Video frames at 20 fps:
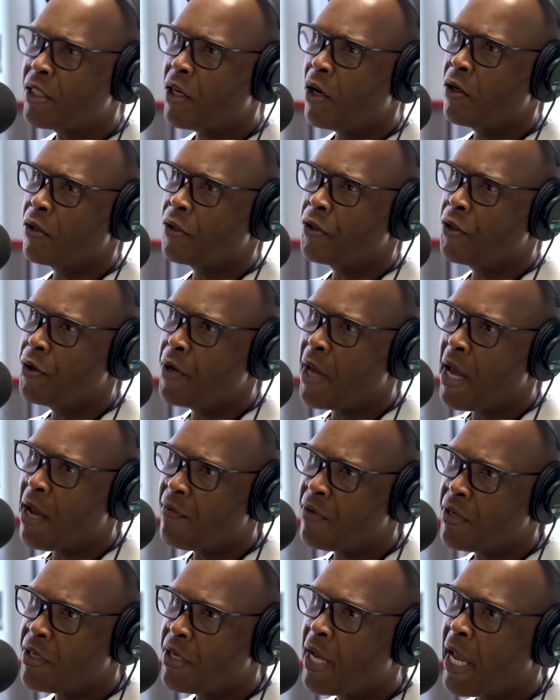songs do you
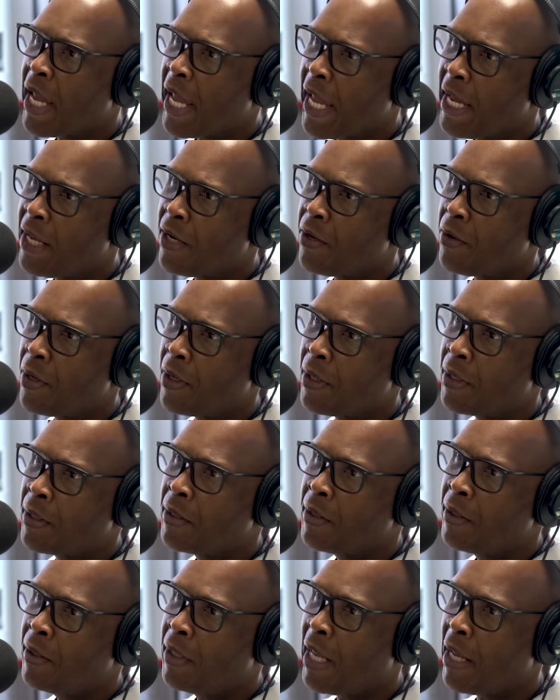have in your head or
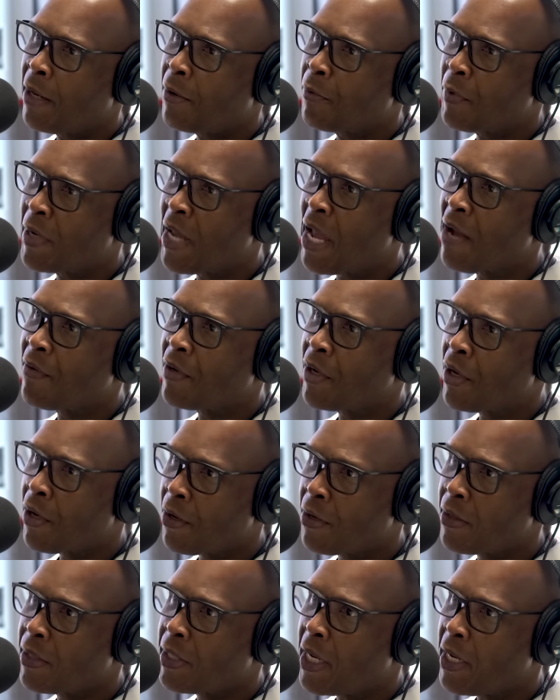that we haven't
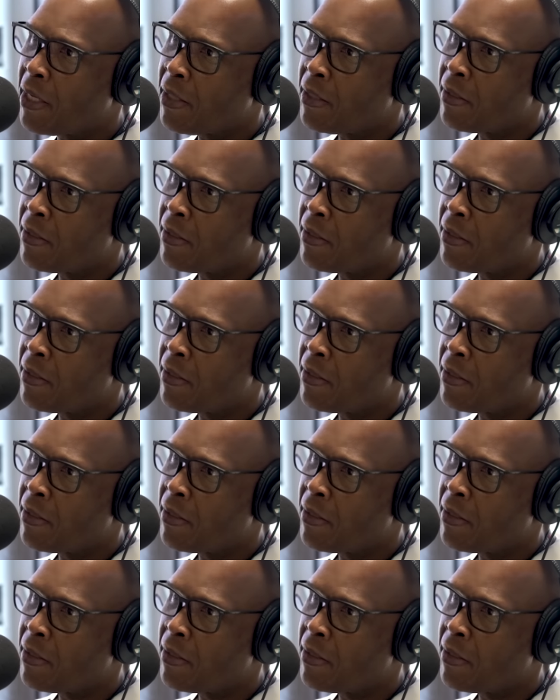heard yet?